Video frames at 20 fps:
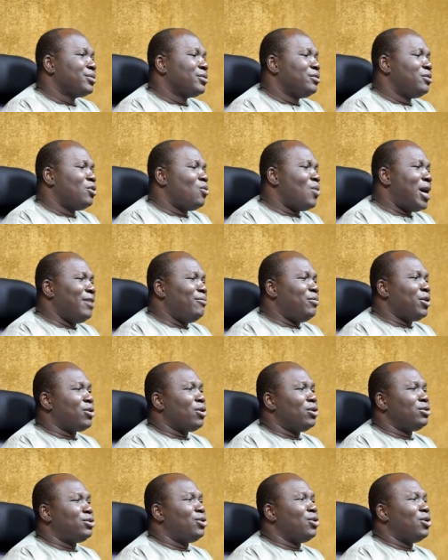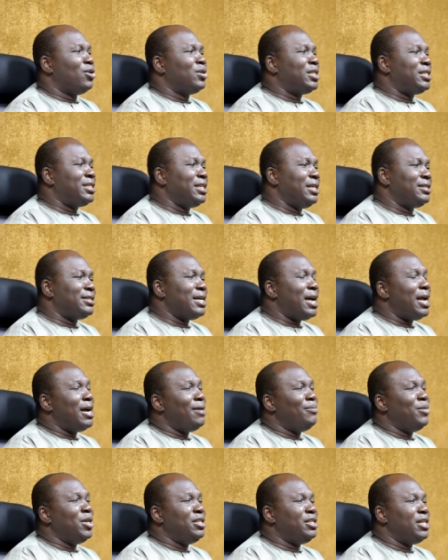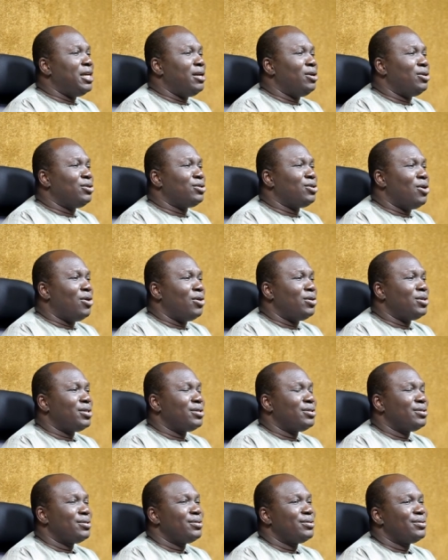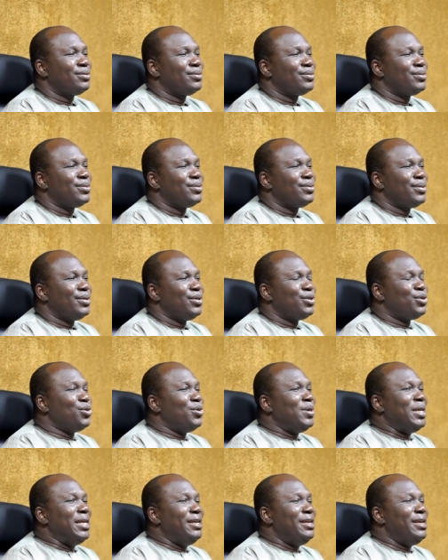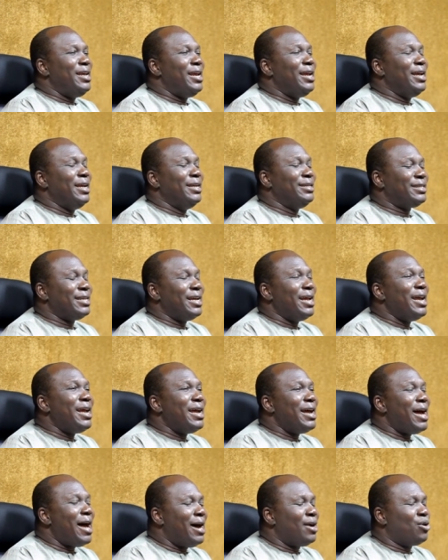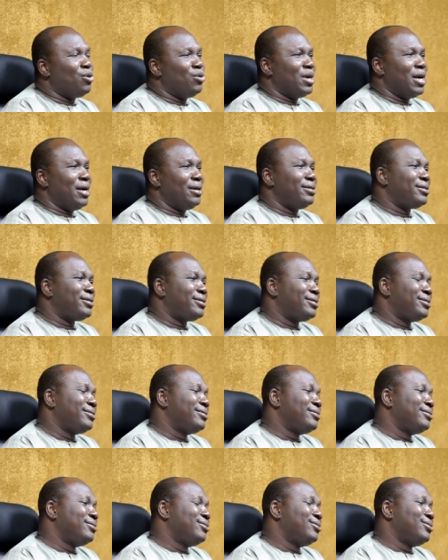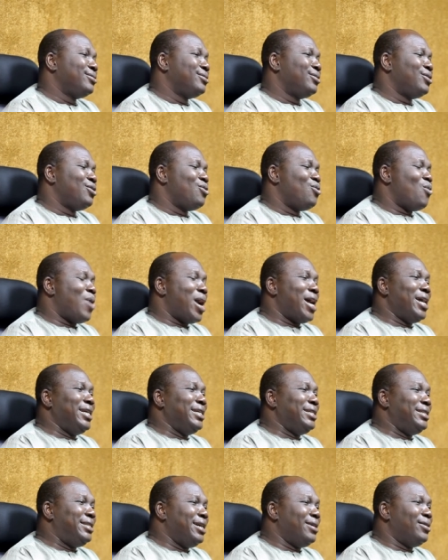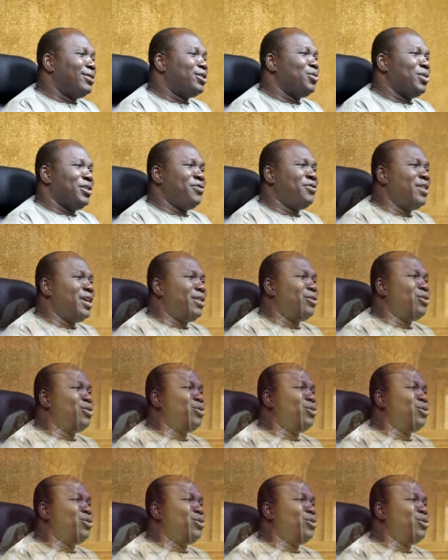Why? Because God says, I am a jealous God. So He hates arrogance. Why He dealt with Pharaoh